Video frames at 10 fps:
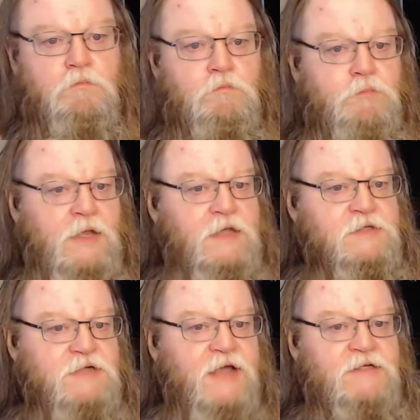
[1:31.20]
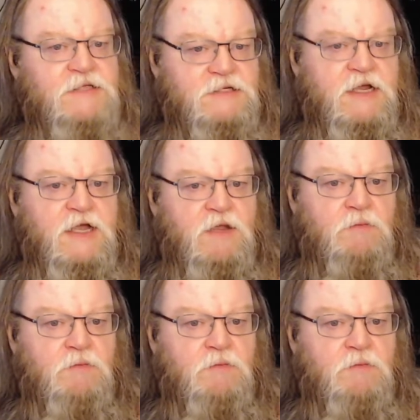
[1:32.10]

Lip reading: be as nice as it can